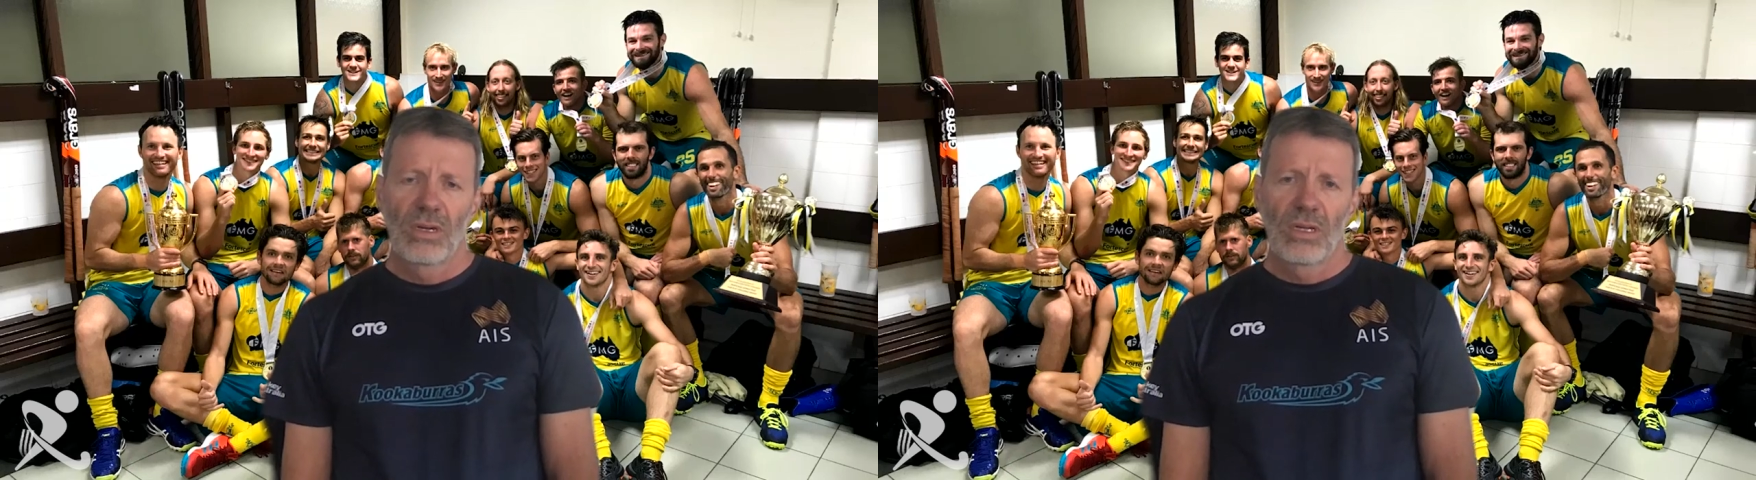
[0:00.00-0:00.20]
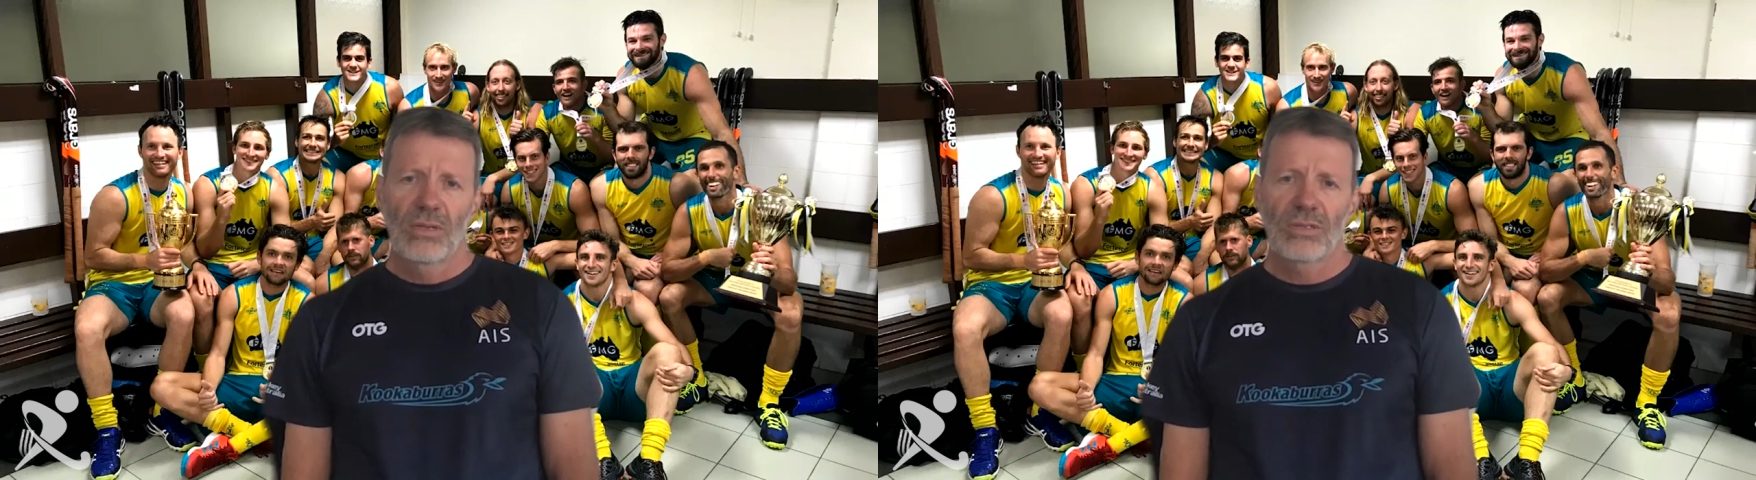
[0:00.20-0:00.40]

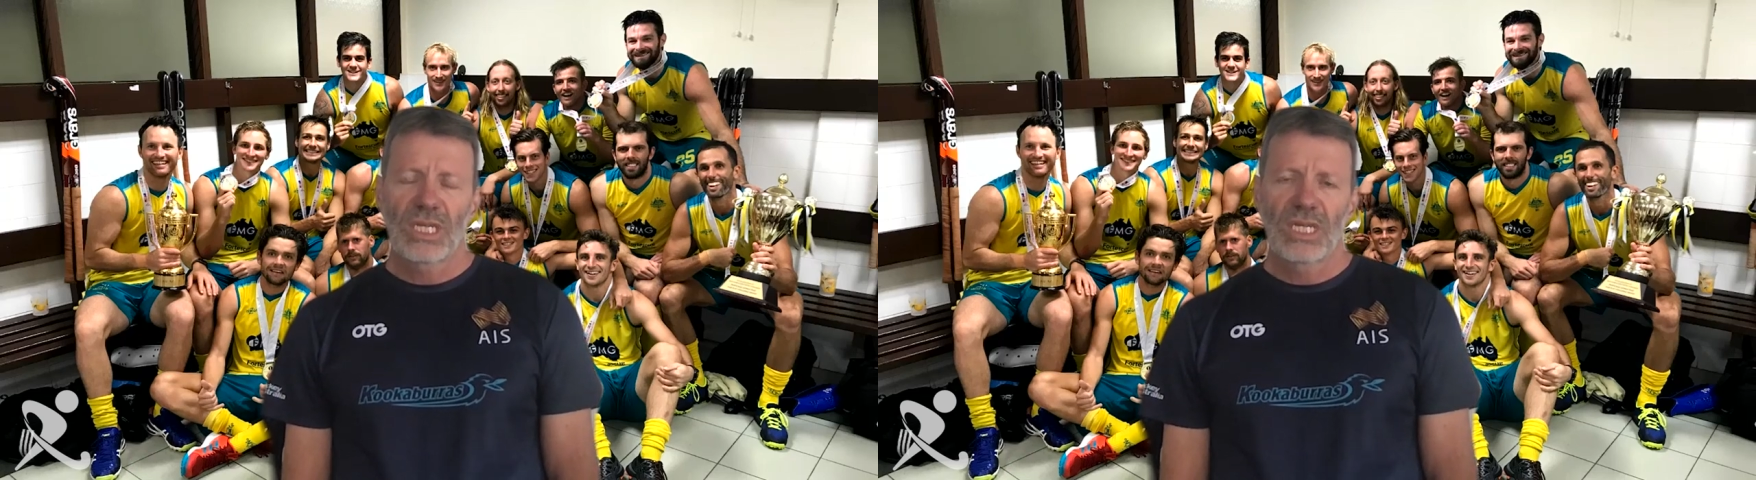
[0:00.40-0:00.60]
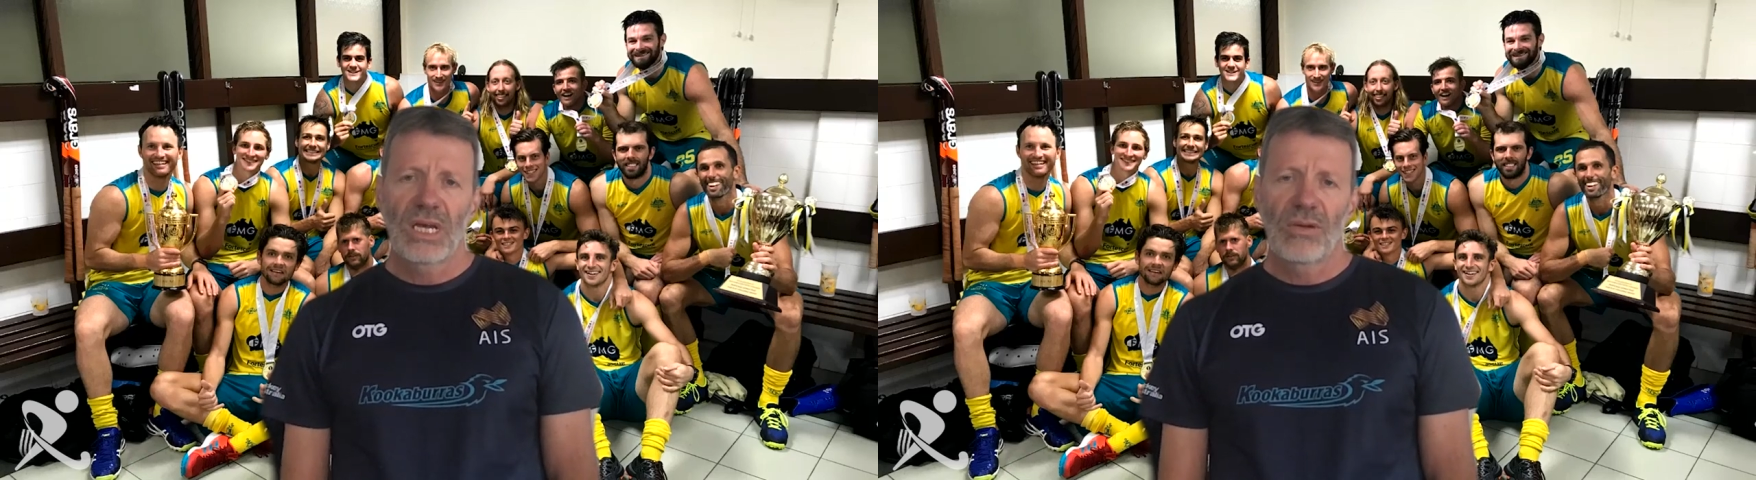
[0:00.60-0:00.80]
It was a
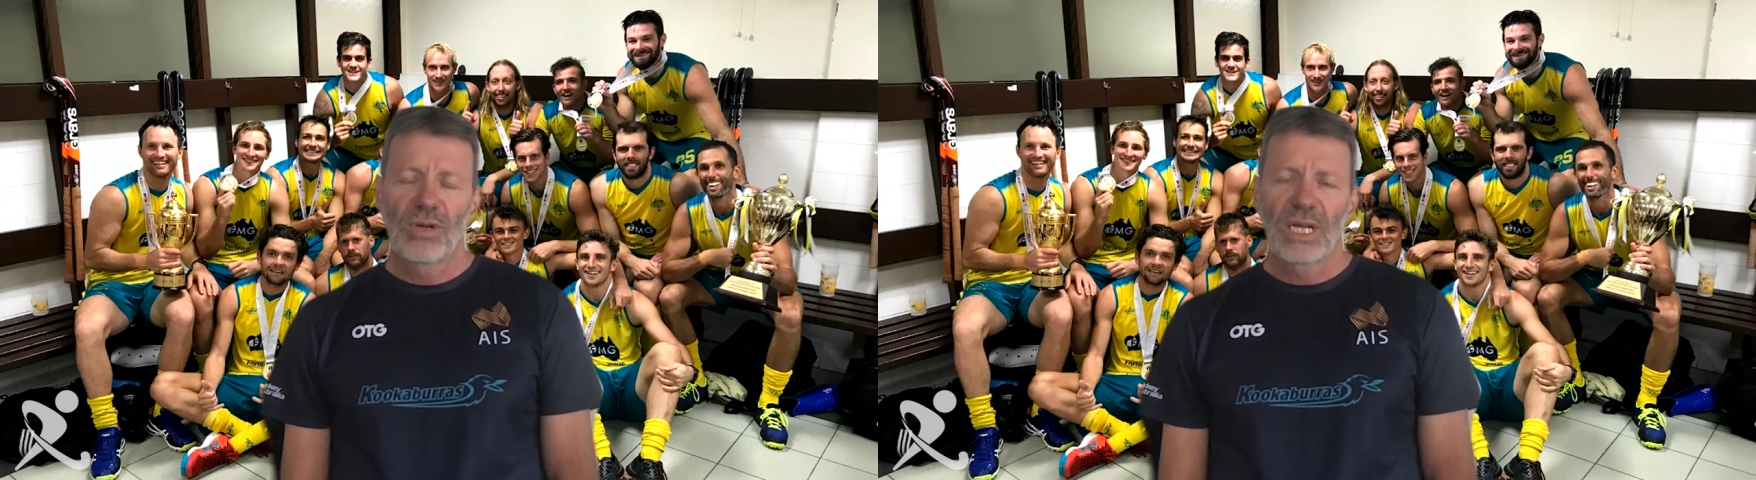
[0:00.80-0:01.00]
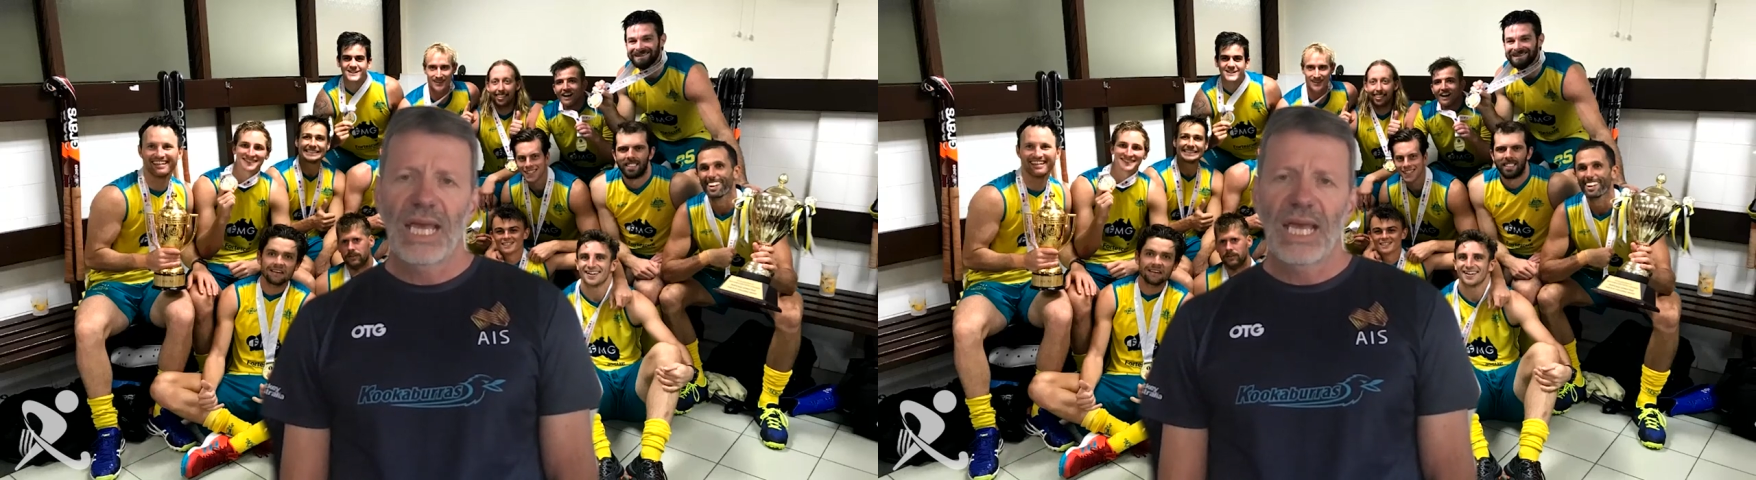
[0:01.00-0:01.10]
really